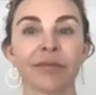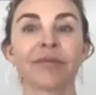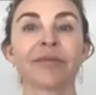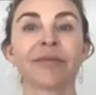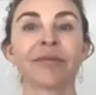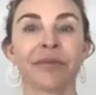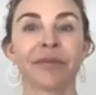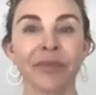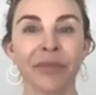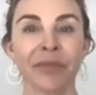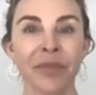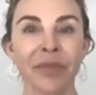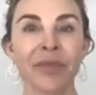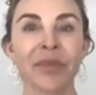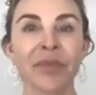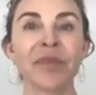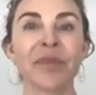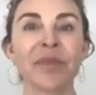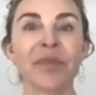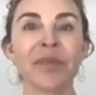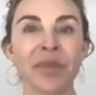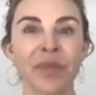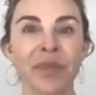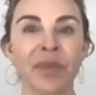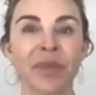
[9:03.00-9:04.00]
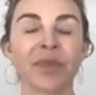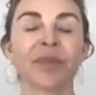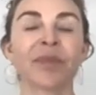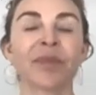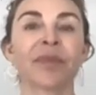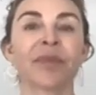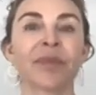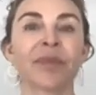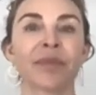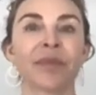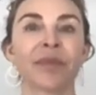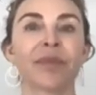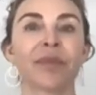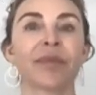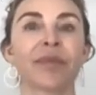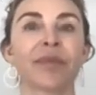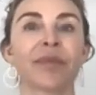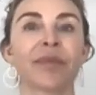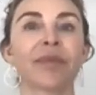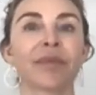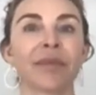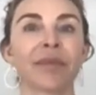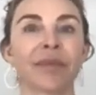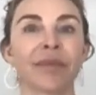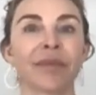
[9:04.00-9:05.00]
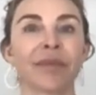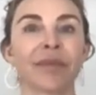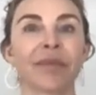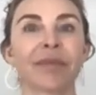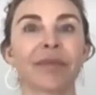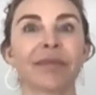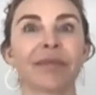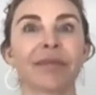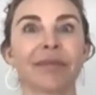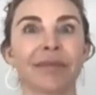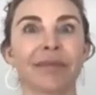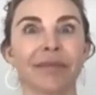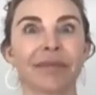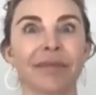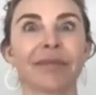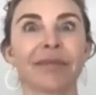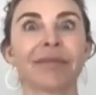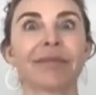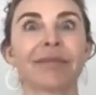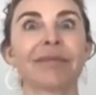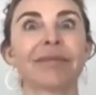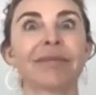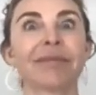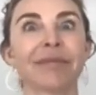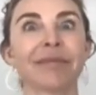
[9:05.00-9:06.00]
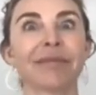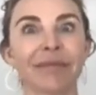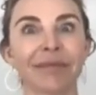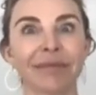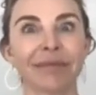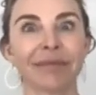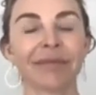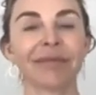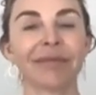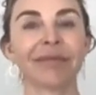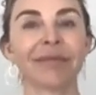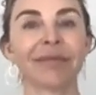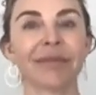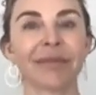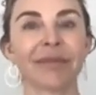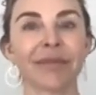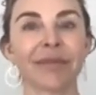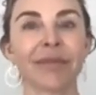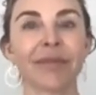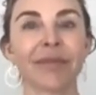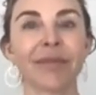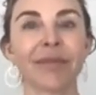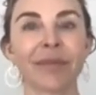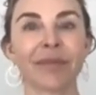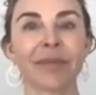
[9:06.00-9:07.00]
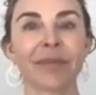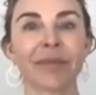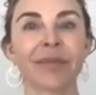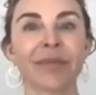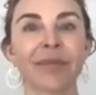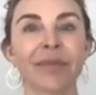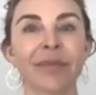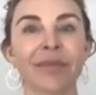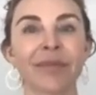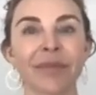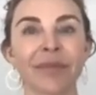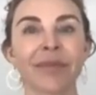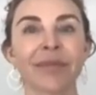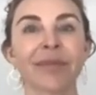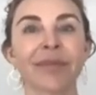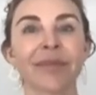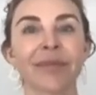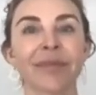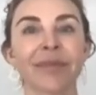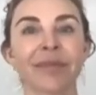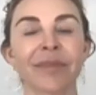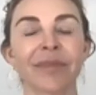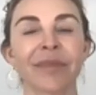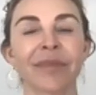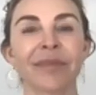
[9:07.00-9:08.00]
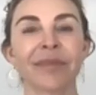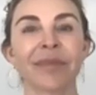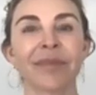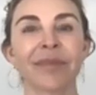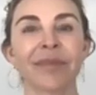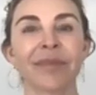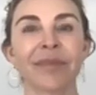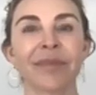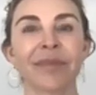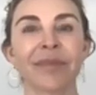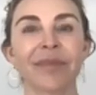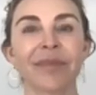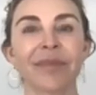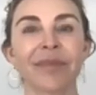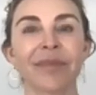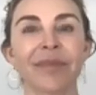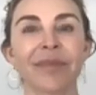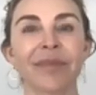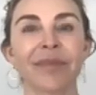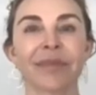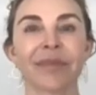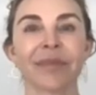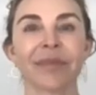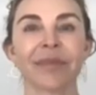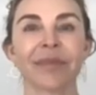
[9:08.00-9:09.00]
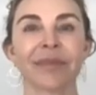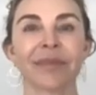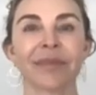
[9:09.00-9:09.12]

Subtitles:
(silent)